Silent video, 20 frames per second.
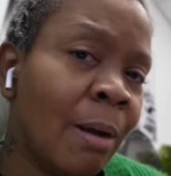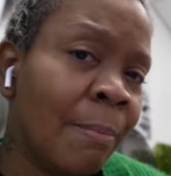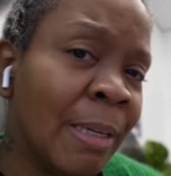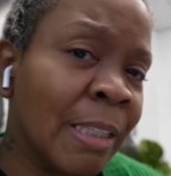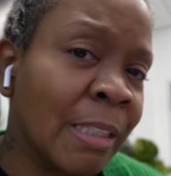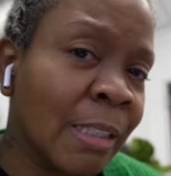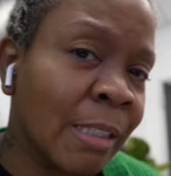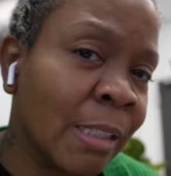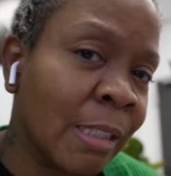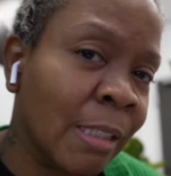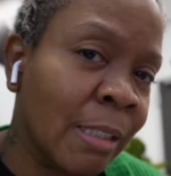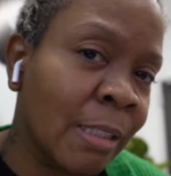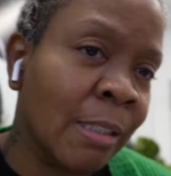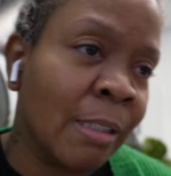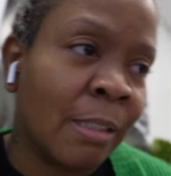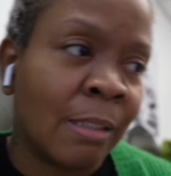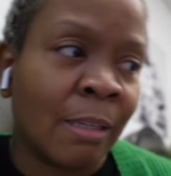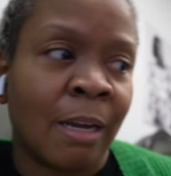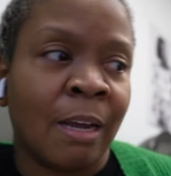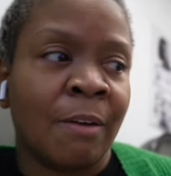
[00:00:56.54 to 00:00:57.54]
at the salon,
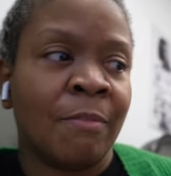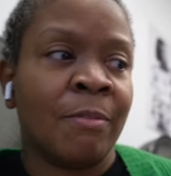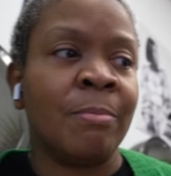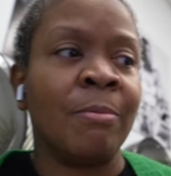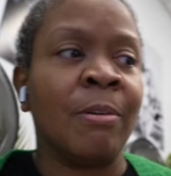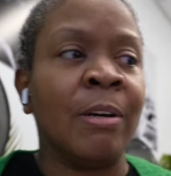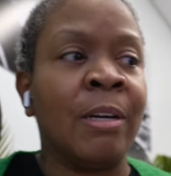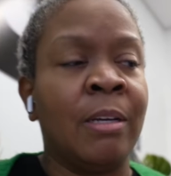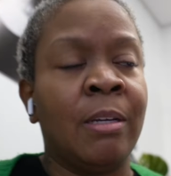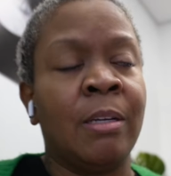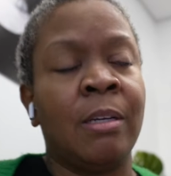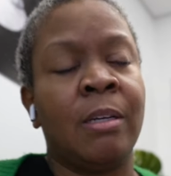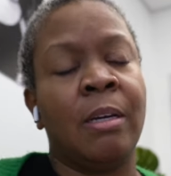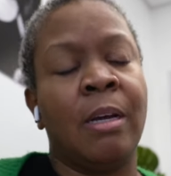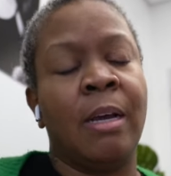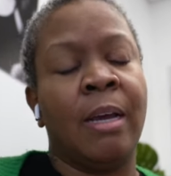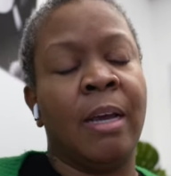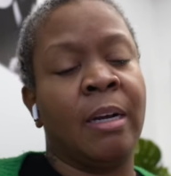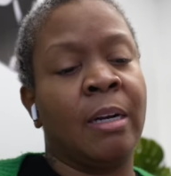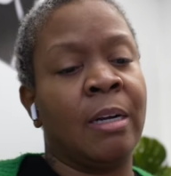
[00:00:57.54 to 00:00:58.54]
so I have a break.
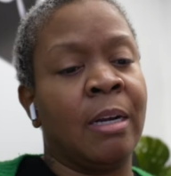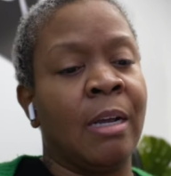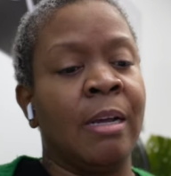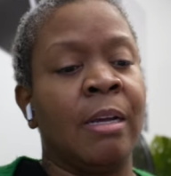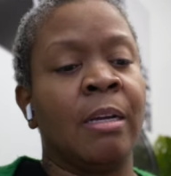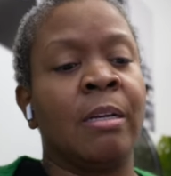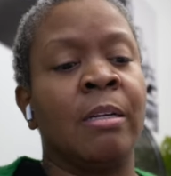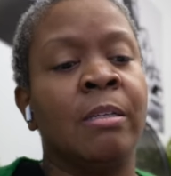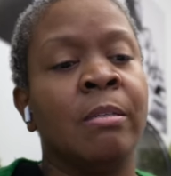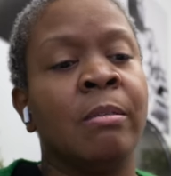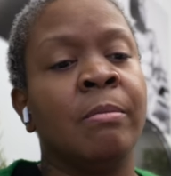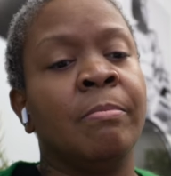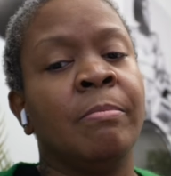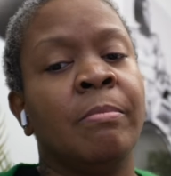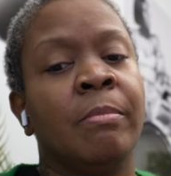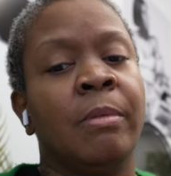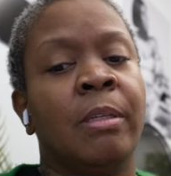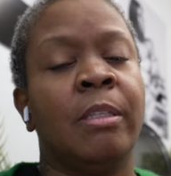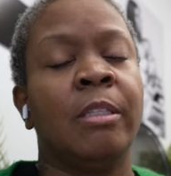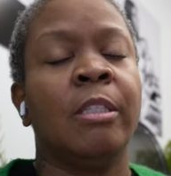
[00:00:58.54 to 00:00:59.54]
I had a client come.
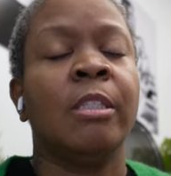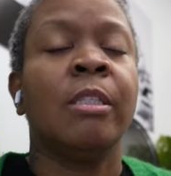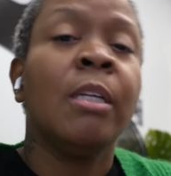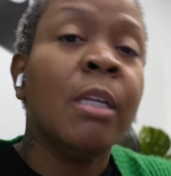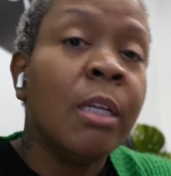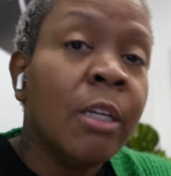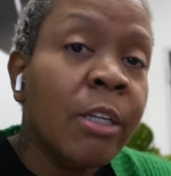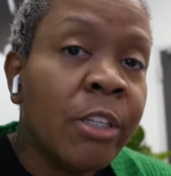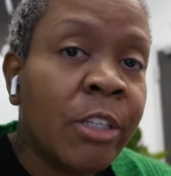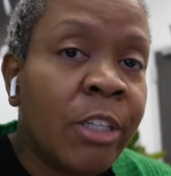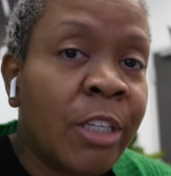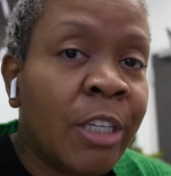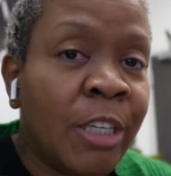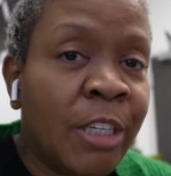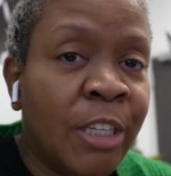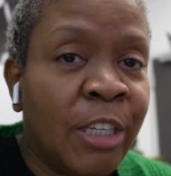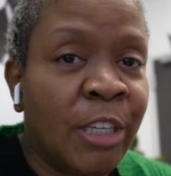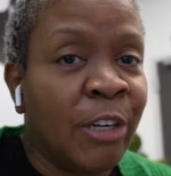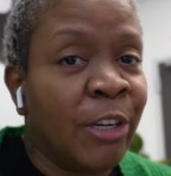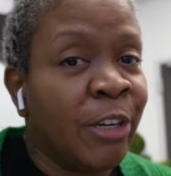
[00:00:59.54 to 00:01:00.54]
She
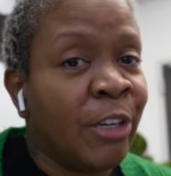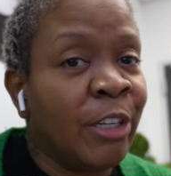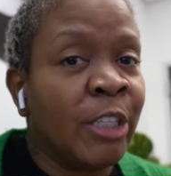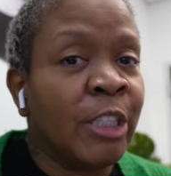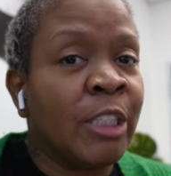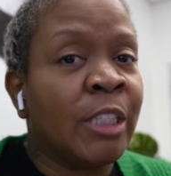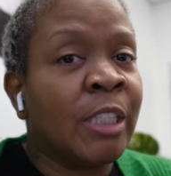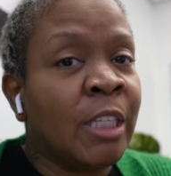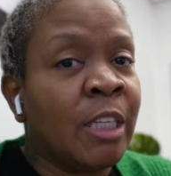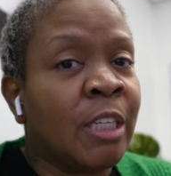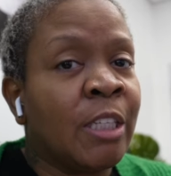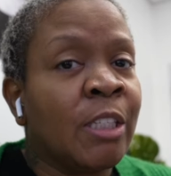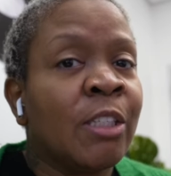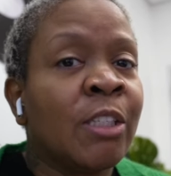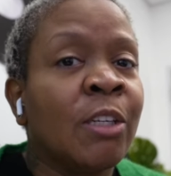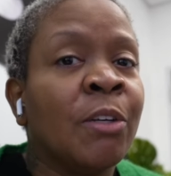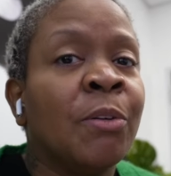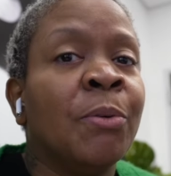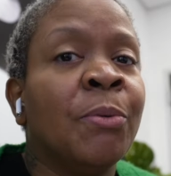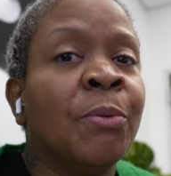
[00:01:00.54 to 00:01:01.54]
couldn't get her hair done today, so